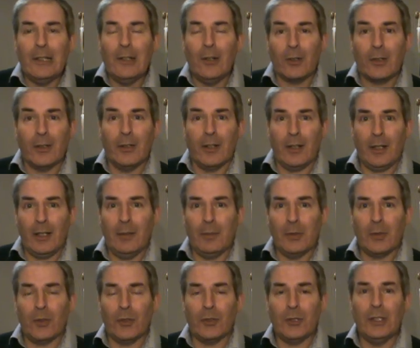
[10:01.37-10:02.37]
looking at him.
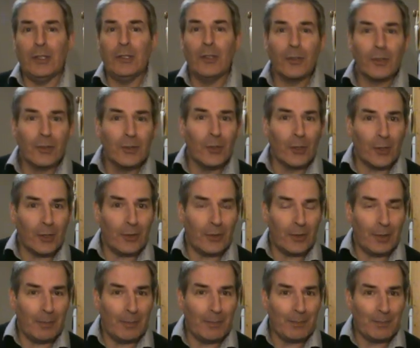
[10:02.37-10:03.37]
So she does
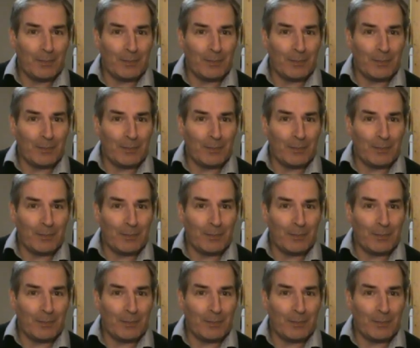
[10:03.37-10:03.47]
notice him.